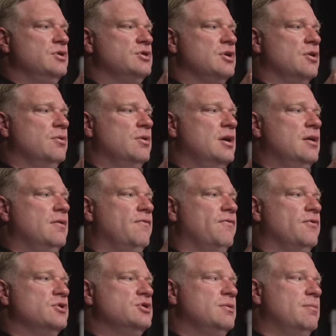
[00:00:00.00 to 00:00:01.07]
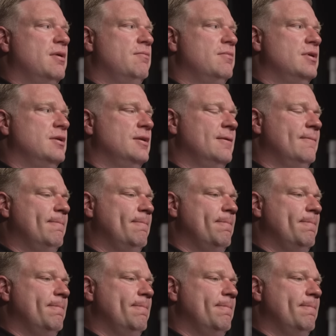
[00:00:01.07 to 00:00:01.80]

so eh, First Amendment